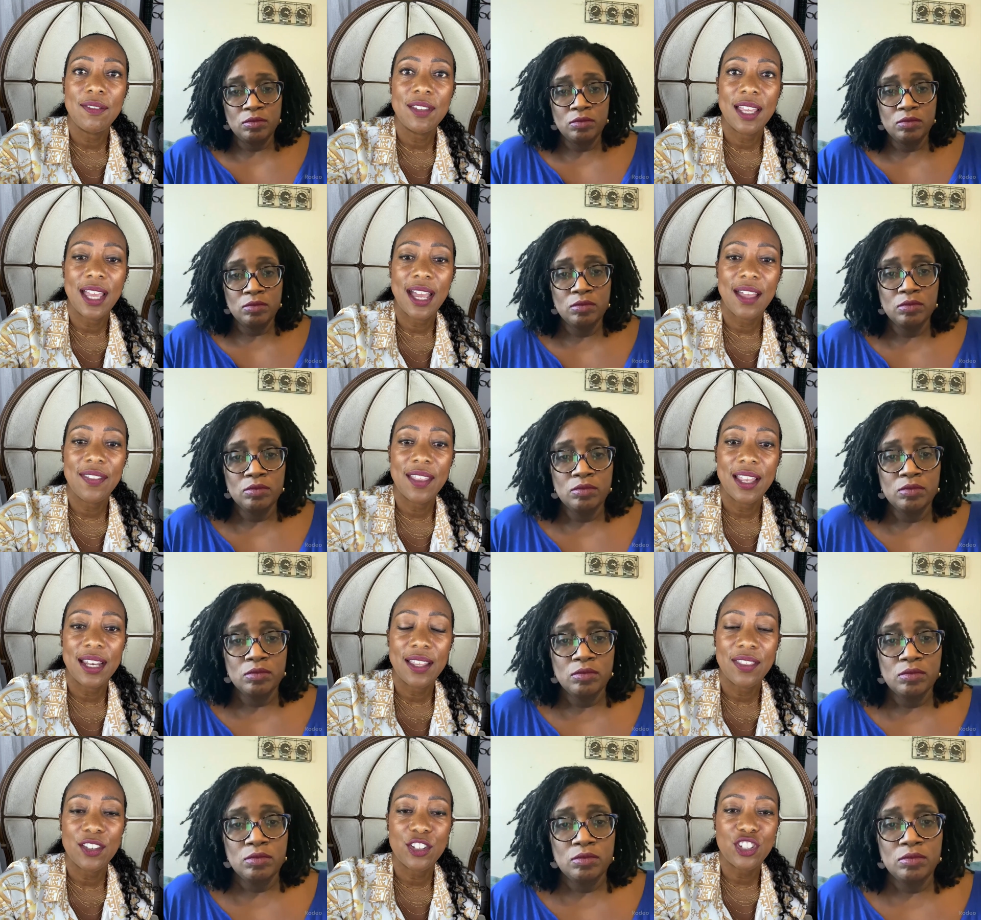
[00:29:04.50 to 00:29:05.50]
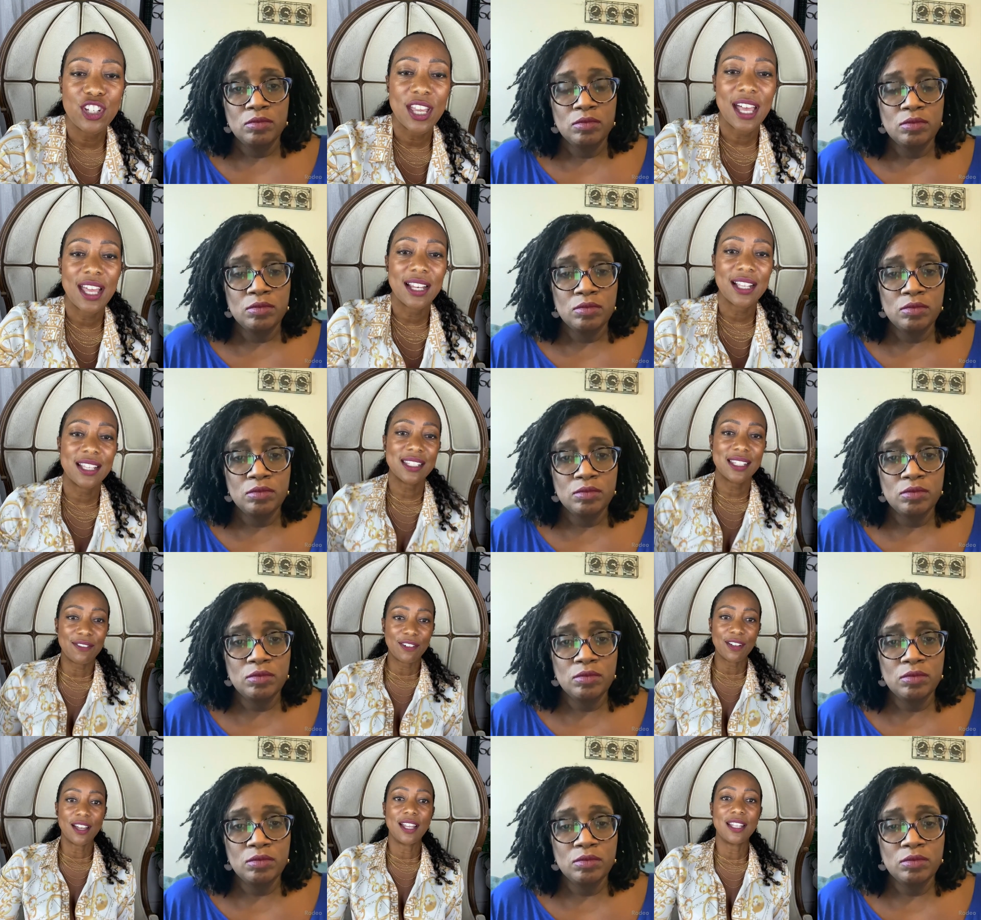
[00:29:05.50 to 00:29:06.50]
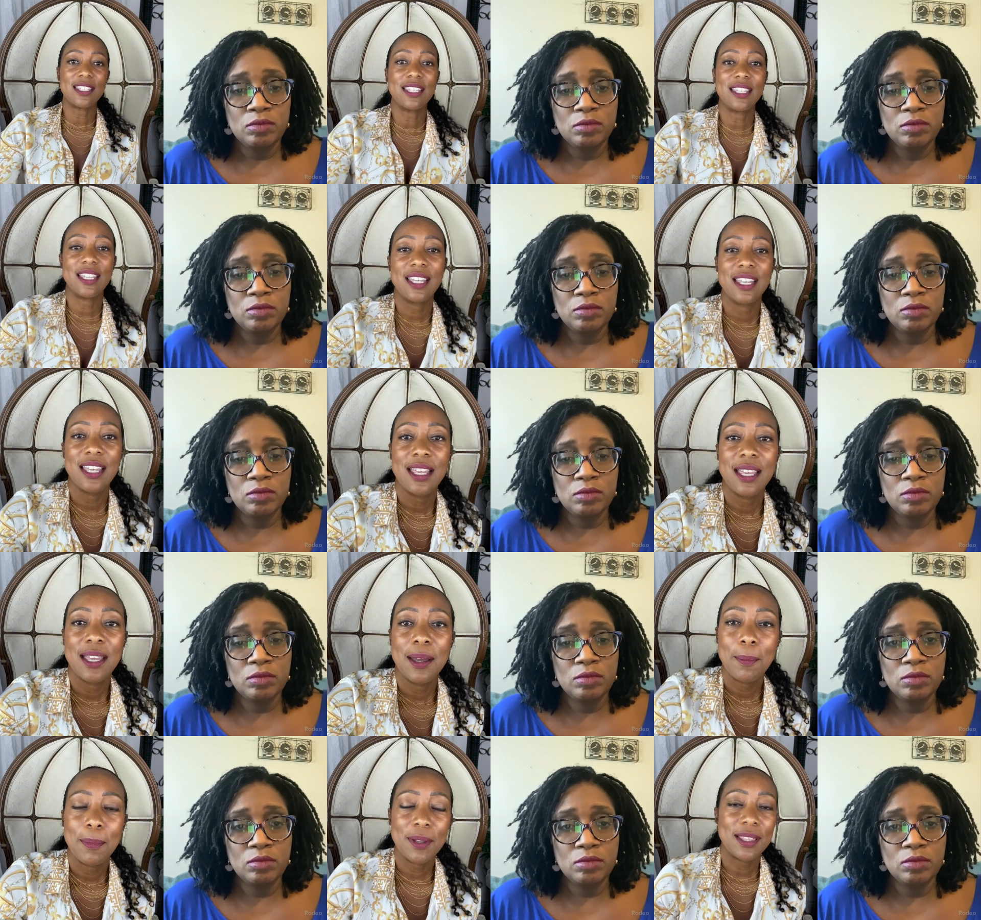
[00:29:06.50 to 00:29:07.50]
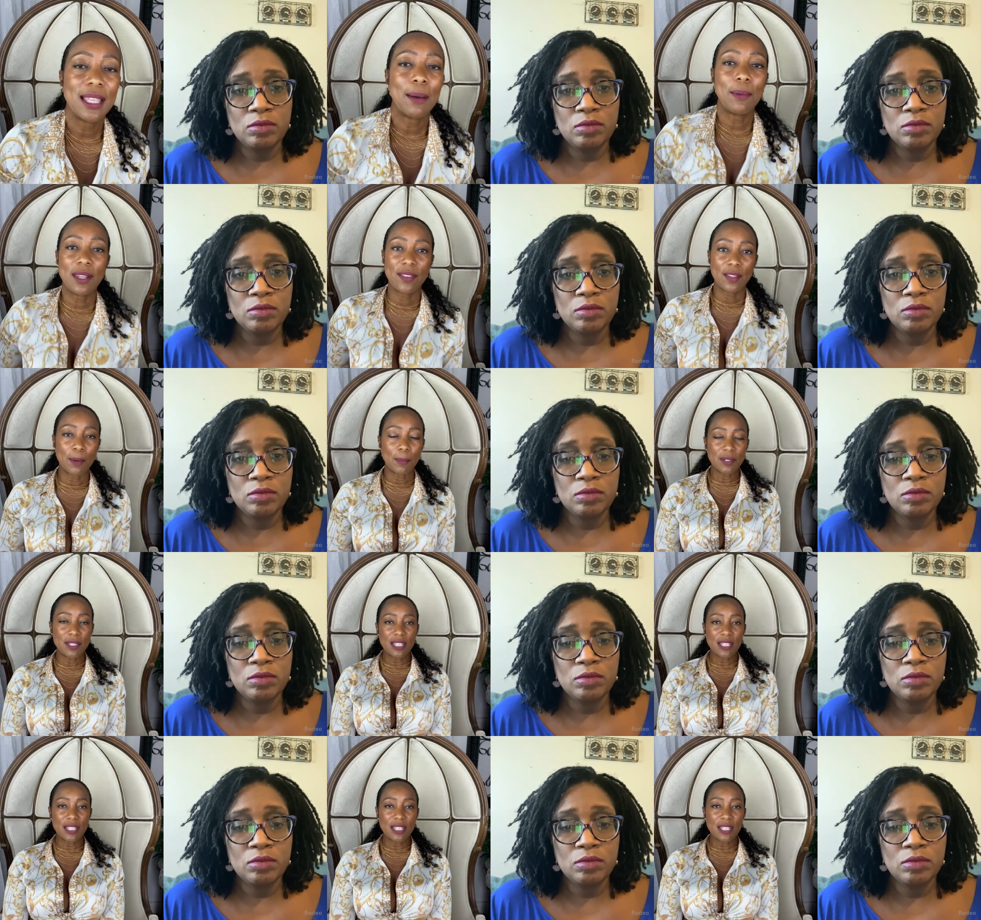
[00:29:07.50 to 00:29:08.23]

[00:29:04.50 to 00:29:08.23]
Speaker 1: I'll have to add that in the chat because I forgot to put that one in there.